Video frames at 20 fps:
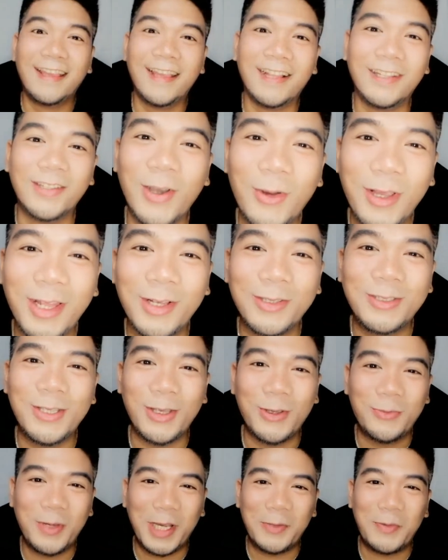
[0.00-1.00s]
Hello, hello
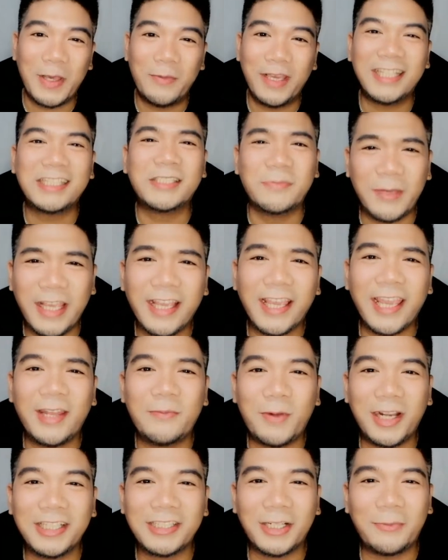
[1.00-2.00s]
to you mga bebe, it's me
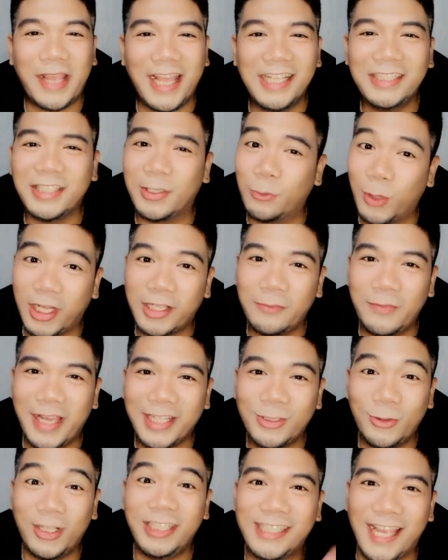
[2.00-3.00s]
again, Martin Arpas, and welcome
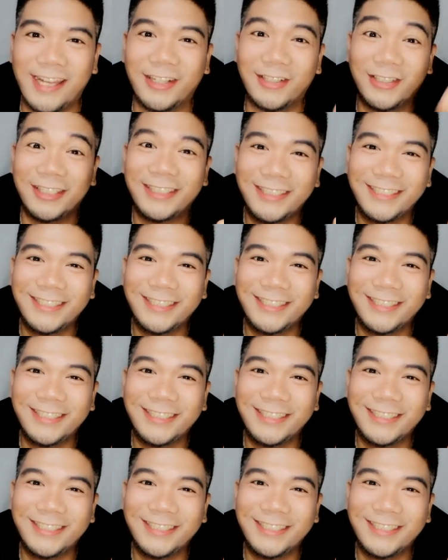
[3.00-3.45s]
back to our channel.